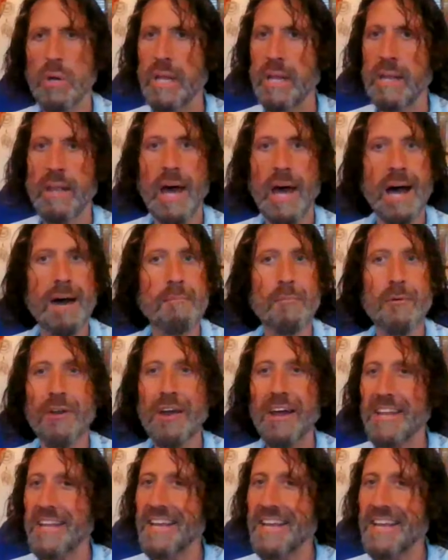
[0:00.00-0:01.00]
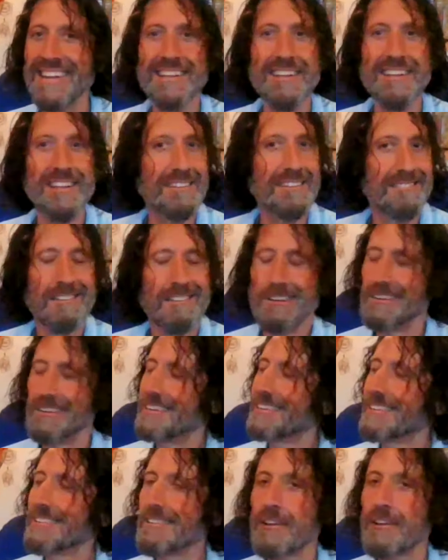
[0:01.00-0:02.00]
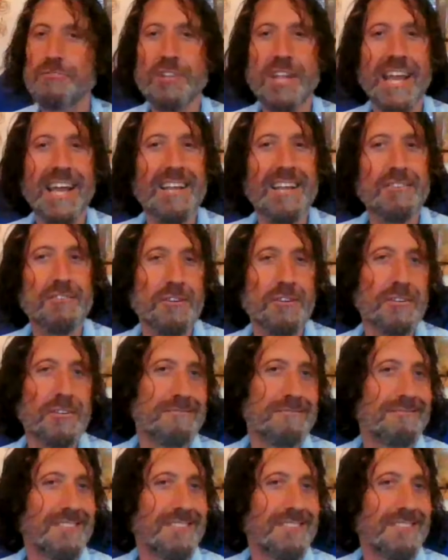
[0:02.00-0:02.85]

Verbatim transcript: And I'm ready. And it loves the answer.